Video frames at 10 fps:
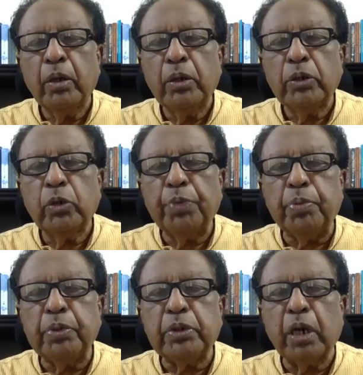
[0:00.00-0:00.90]
So
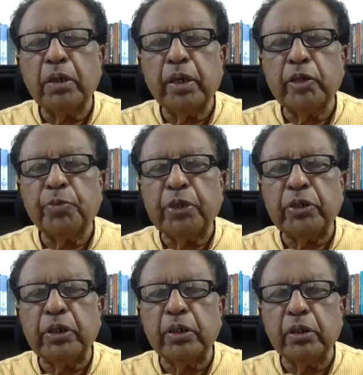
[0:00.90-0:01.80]
people started
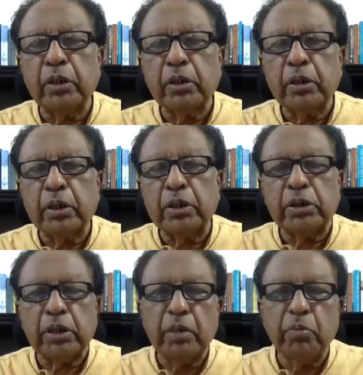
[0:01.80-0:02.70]
expressing
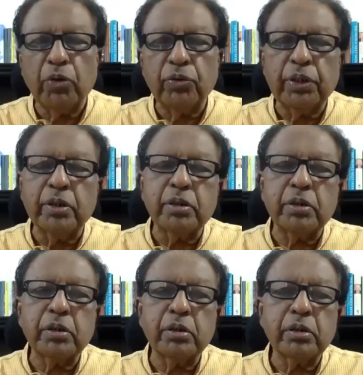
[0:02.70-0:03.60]
concern about
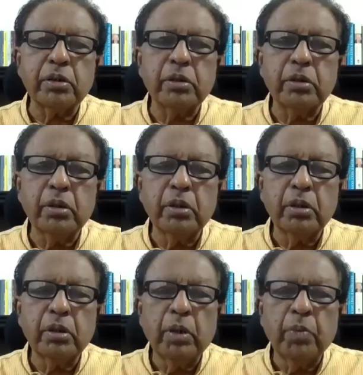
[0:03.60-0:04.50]
this,
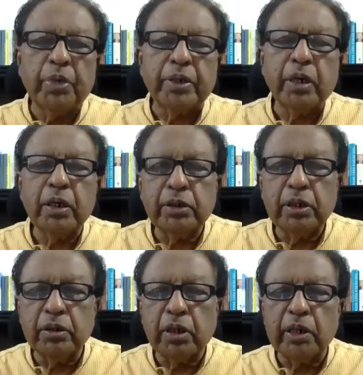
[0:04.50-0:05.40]
particularly
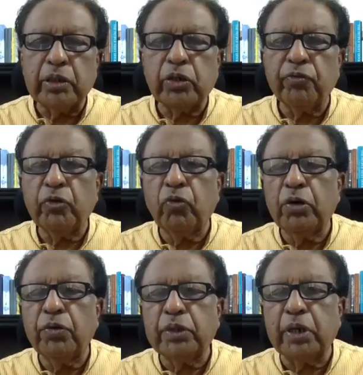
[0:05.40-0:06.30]
since the rest of the
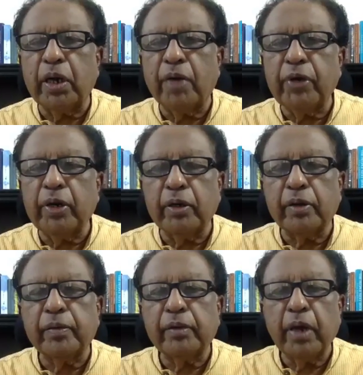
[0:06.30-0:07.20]
world was recovering
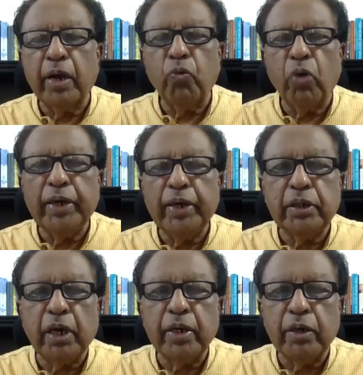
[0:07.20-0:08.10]
and why
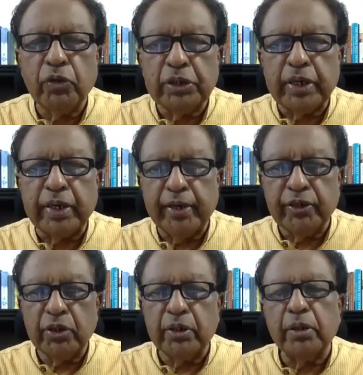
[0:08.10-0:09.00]
China was
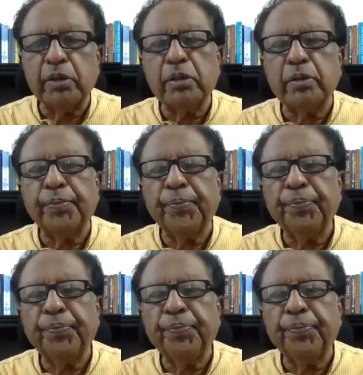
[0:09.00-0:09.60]
engaged in this.